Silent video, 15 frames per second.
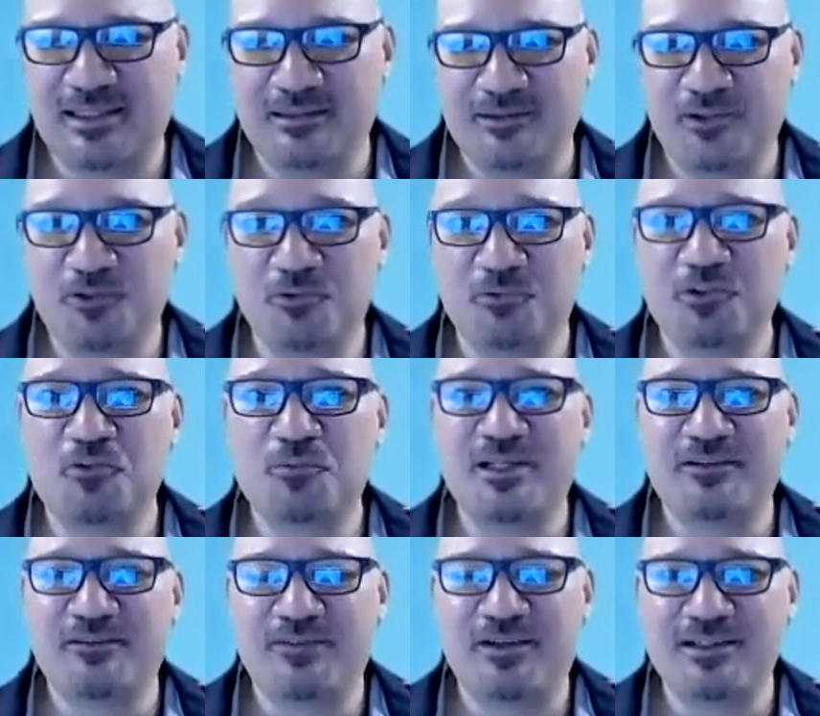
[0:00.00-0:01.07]
You
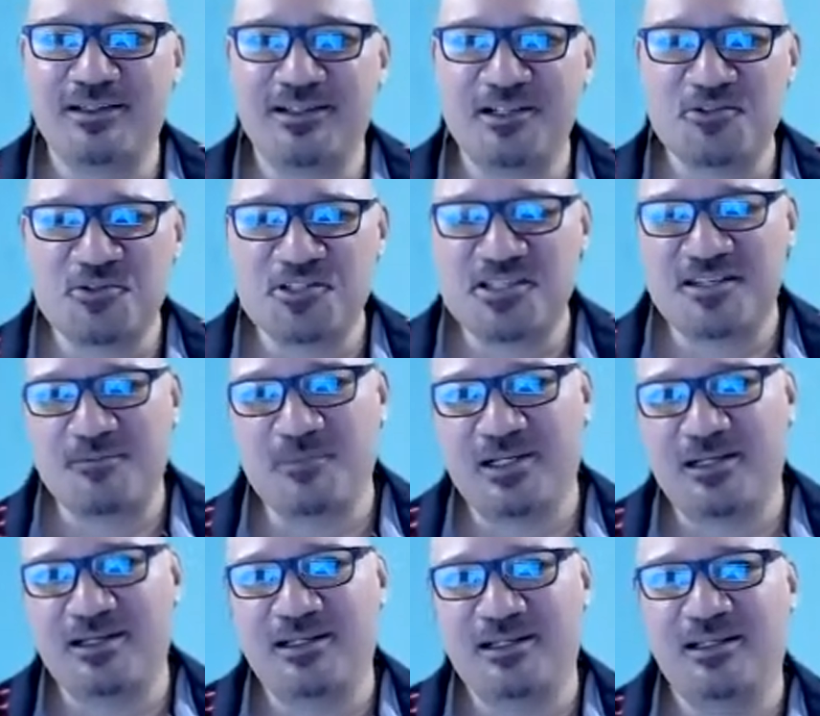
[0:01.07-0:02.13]
might find it interesting, but
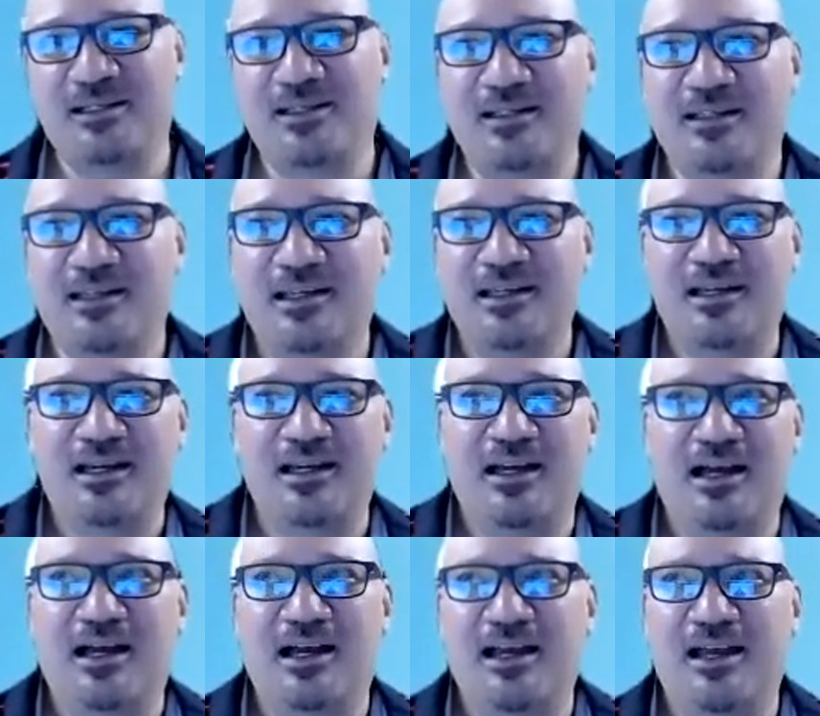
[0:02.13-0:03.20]
I
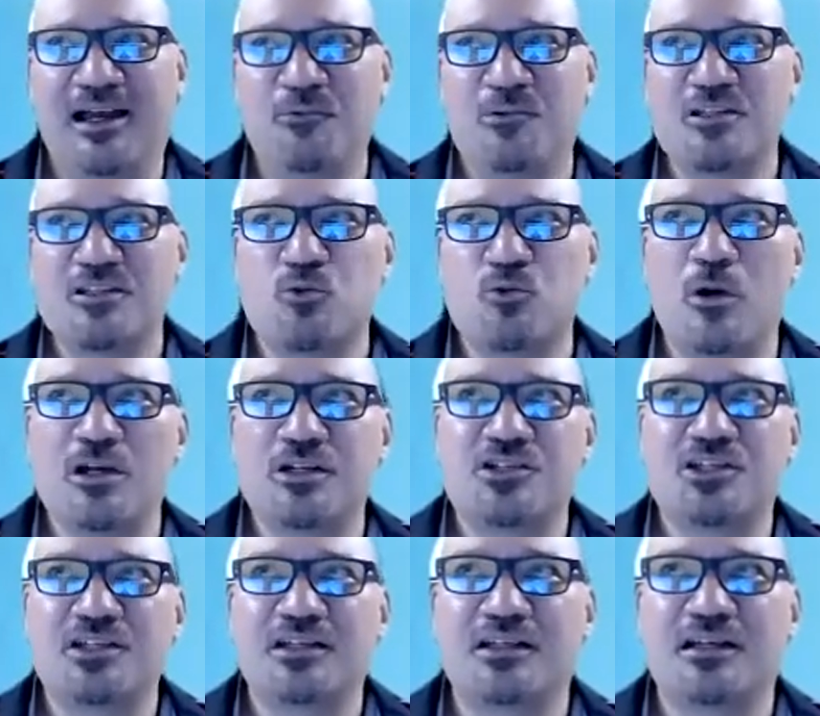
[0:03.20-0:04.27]
was
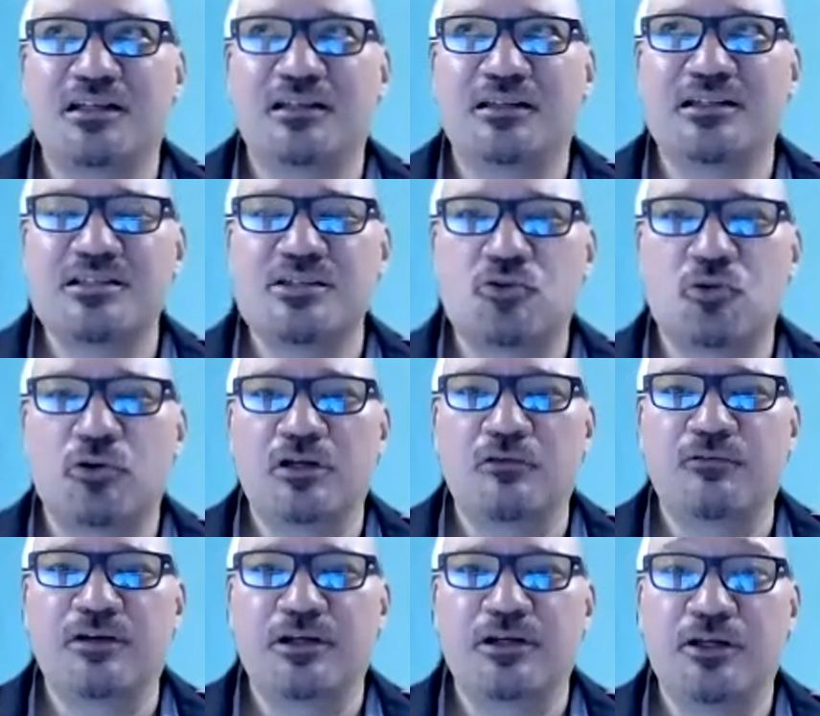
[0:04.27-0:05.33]
watching the story
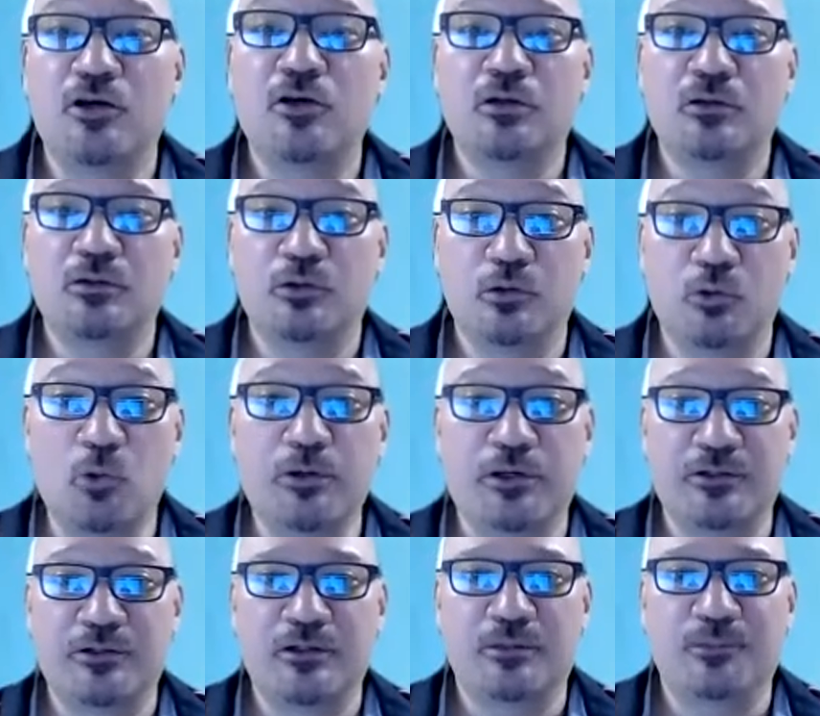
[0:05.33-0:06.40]
of a young
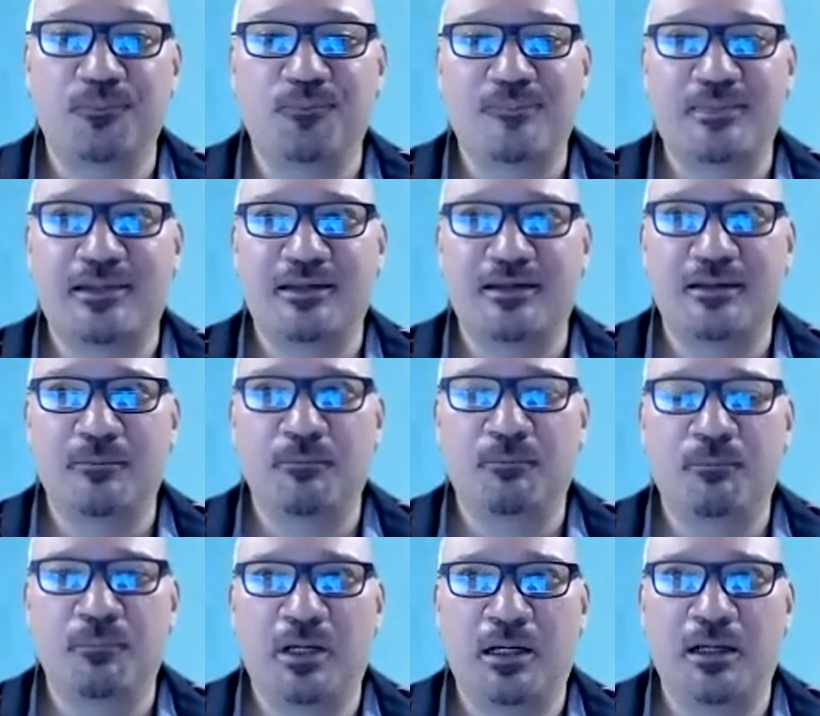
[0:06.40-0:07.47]
lawyer,
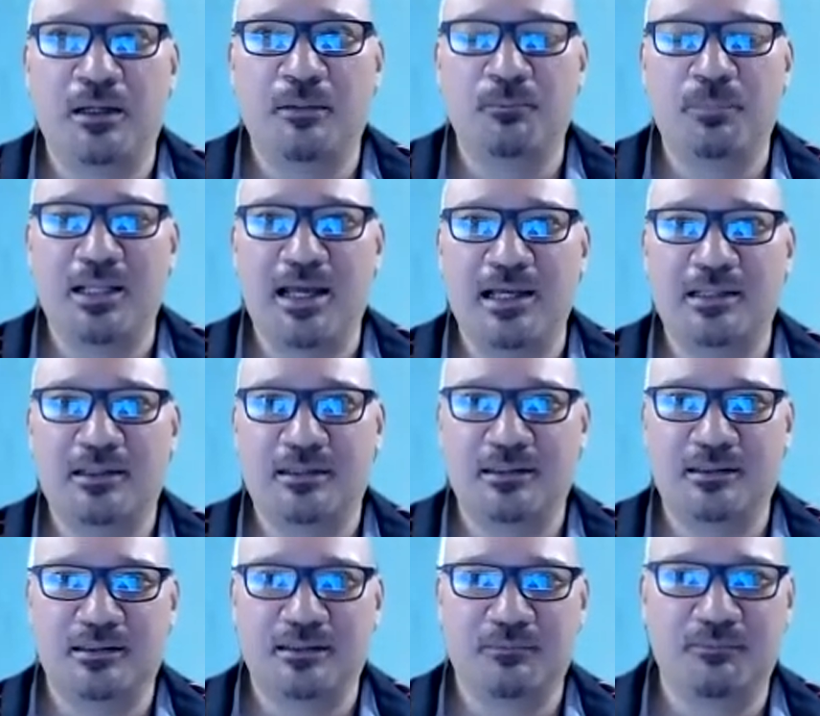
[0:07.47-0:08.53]
black
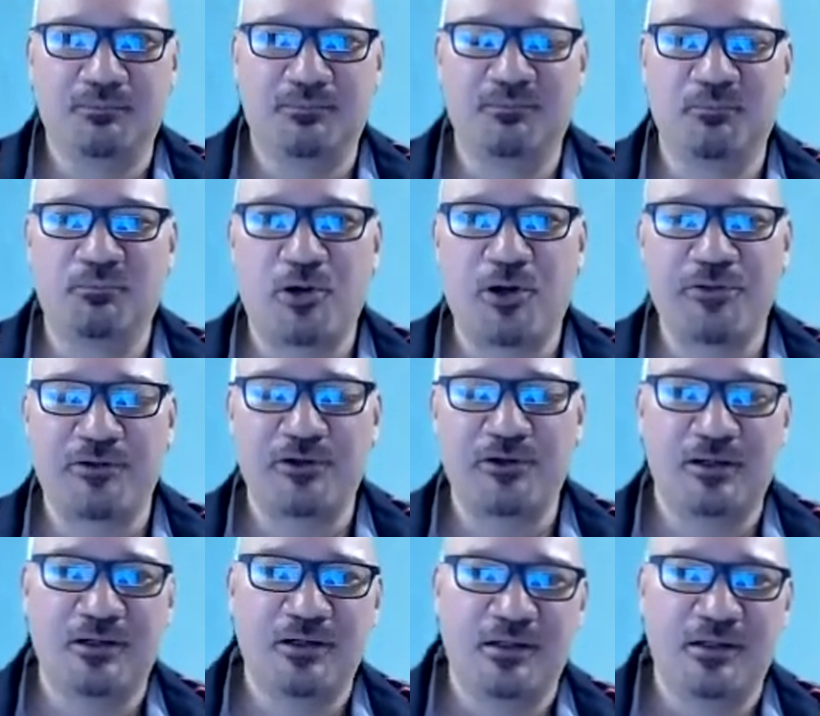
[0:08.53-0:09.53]
brother.